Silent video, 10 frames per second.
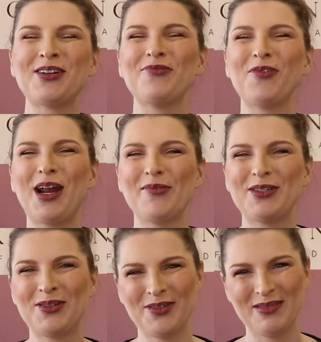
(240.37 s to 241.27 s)
of what I
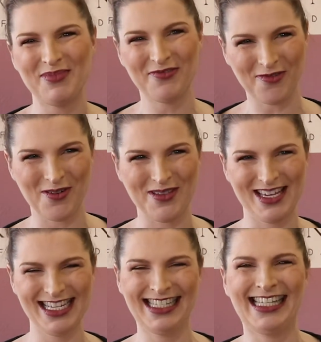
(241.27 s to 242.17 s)
was doing before
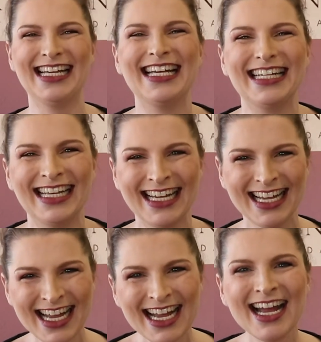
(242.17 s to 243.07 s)
this and
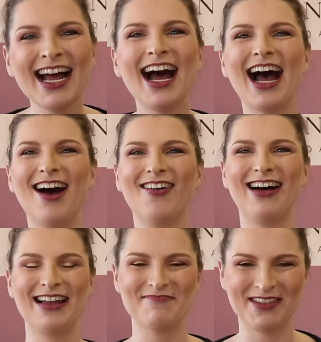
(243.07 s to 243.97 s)
how
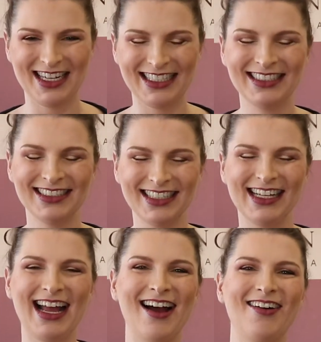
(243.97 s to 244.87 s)

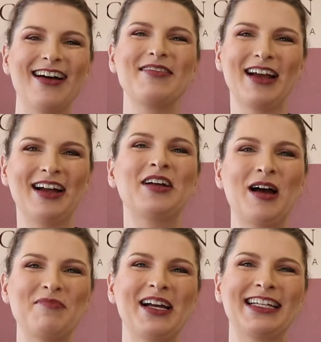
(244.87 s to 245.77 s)
I
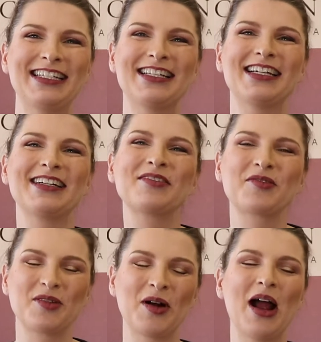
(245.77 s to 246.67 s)
got back into,
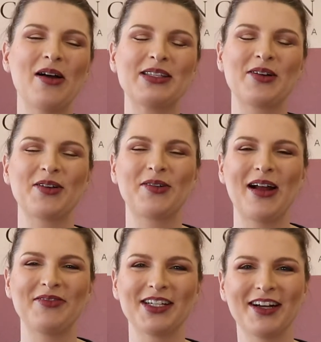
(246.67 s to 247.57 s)
or how I started
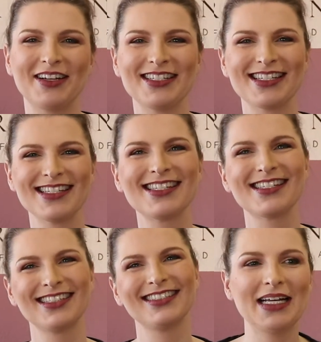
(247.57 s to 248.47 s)
Crafting Goddesses.
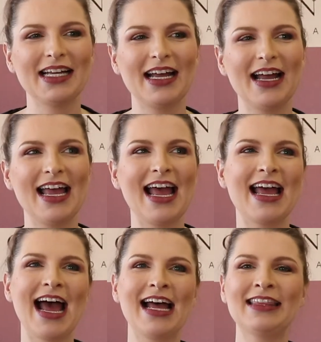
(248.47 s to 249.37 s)

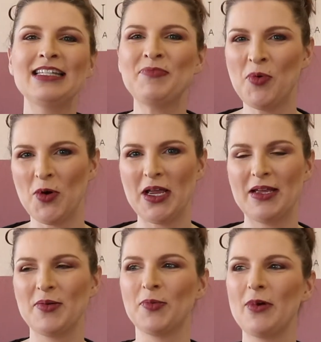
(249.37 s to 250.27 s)
At this
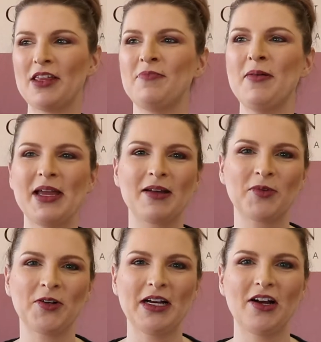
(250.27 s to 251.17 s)
point, with my makeup
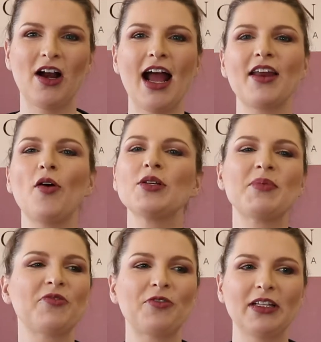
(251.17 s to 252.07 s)
career, I had always
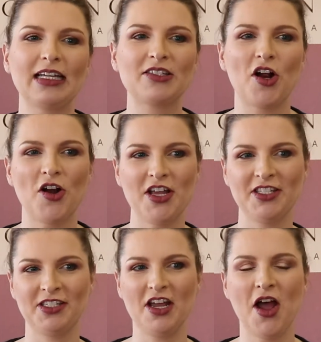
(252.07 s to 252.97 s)
been a freelance
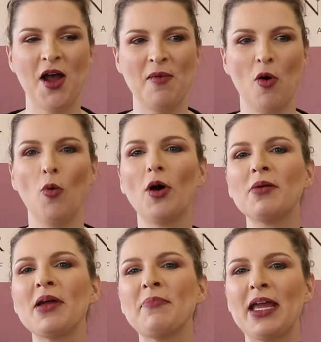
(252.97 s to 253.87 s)
artist. One
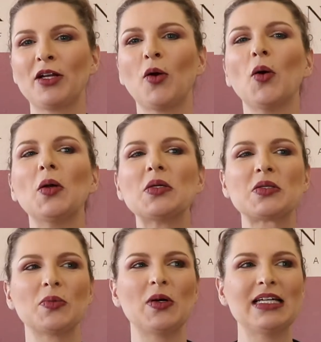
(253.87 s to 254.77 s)
of my main
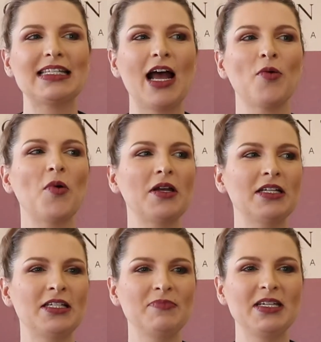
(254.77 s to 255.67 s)
goals was I
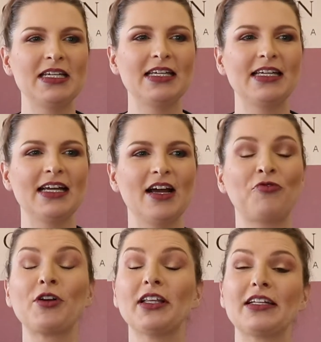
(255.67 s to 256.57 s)
wanted to be a
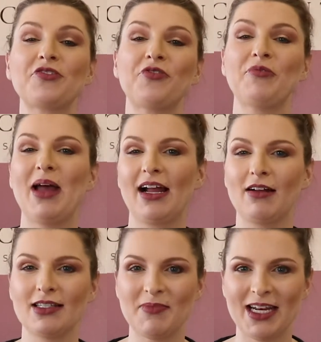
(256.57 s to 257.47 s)
freelancer for MAC
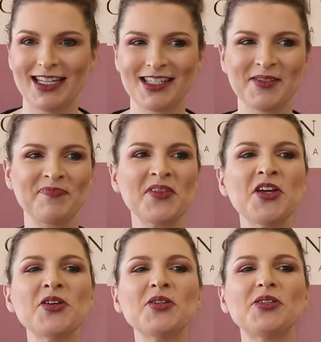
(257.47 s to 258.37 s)
Cosmetics.
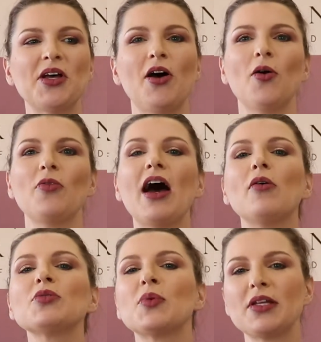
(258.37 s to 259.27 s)
So that
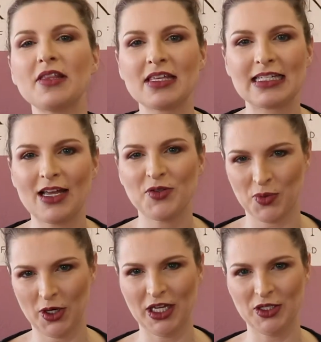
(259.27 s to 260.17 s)
was one of the things I was
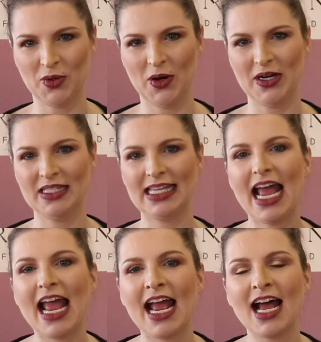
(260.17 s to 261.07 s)
working towards.
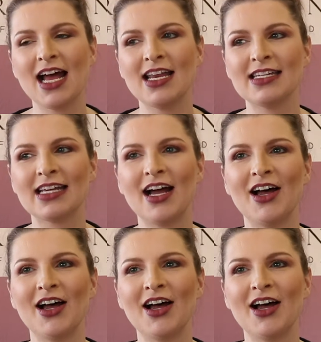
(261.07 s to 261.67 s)
And